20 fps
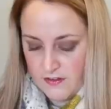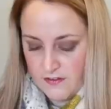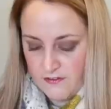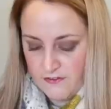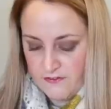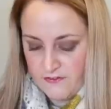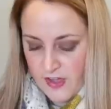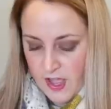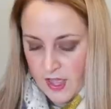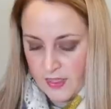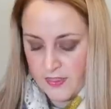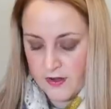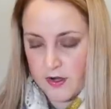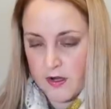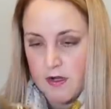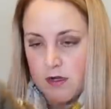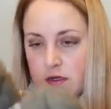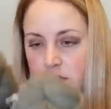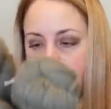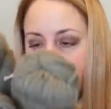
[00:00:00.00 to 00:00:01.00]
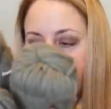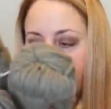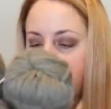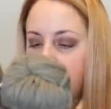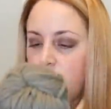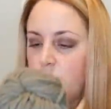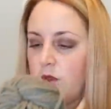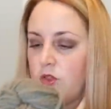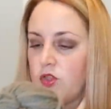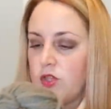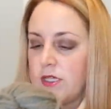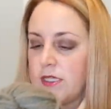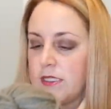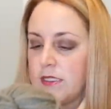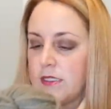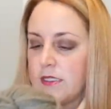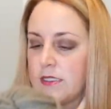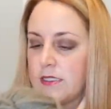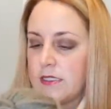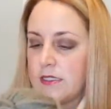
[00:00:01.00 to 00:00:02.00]
Father, which
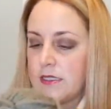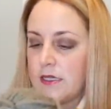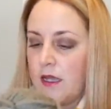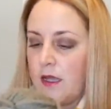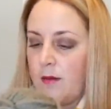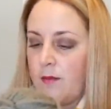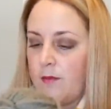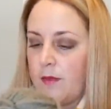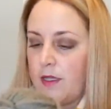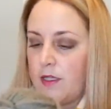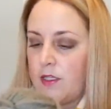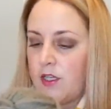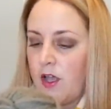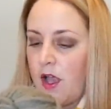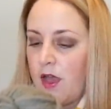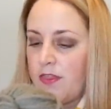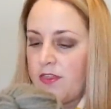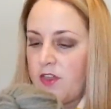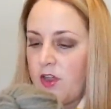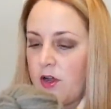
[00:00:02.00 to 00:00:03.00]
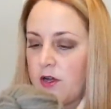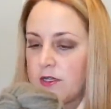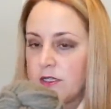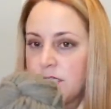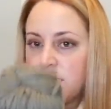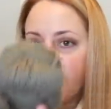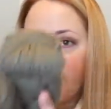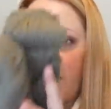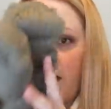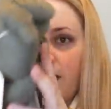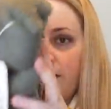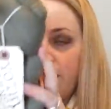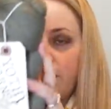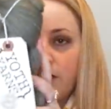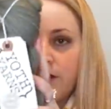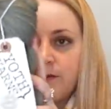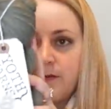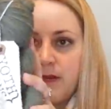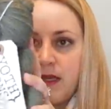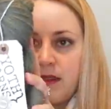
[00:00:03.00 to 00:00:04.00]
is Yoth Yarn's
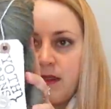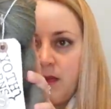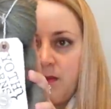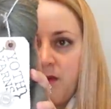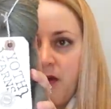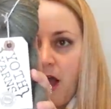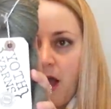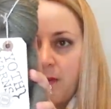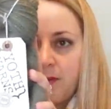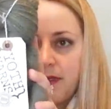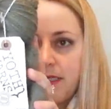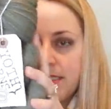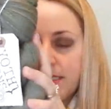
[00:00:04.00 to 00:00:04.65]
Father in the poppy